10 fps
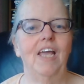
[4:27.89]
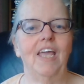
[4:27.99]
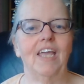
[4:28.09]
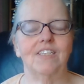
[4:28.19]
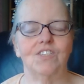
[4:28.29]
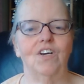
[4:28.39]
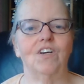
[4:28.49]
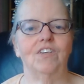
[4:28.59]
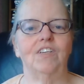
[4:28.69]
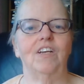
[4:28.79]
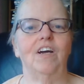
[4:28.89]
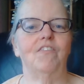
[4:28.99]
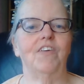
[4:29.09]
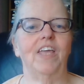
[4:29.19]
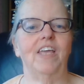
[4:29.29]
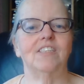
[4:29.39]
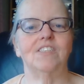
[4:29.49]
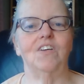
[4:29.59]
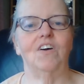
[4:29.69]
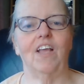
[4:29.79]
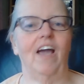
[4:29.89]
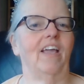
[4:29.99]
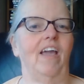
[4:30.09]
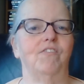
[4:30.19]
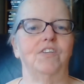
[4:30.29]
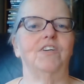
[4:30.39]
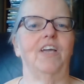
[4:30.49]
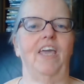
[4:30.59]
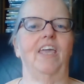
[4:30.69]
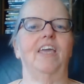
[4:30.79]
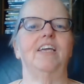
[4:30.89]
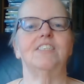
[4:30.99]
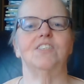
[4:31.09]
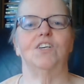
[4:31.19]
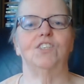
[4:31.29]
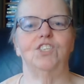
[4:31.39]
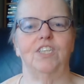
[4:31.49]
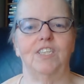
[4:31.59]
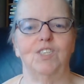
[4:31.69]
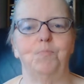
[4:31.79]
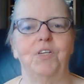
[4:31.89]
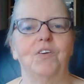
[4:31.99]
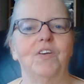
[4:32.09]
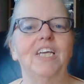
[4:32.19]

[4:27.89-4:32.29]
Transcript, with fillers: It's not good enough. It's not Guy Gavriel Kay. It's not Shakespeare.